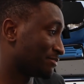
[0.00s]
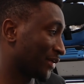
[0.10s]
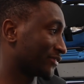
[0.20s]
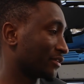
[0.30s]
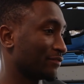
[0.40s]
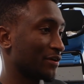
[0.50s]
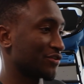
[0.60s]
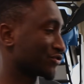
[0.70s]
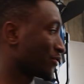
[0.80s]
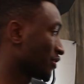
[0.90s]
basically, if I
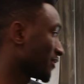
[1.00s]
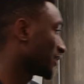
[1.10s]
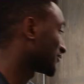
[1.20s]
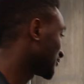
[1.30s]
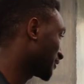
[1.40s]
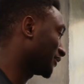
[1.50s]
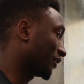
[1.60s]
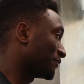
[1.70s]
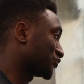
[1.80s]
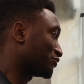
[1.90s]
just tour you around, it's looking like
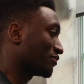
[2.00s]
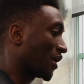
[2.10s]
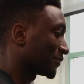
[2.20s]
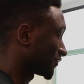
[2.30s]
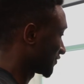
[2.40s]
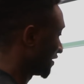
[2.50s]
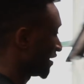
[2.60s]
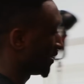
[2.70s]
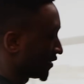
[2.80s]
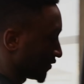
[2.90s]
a bunch of props.
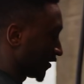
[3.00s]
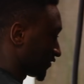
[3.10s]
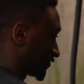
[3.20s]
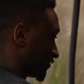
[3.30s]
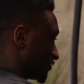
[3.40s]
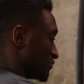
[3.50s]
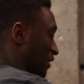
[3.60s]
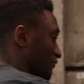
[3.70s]
This you might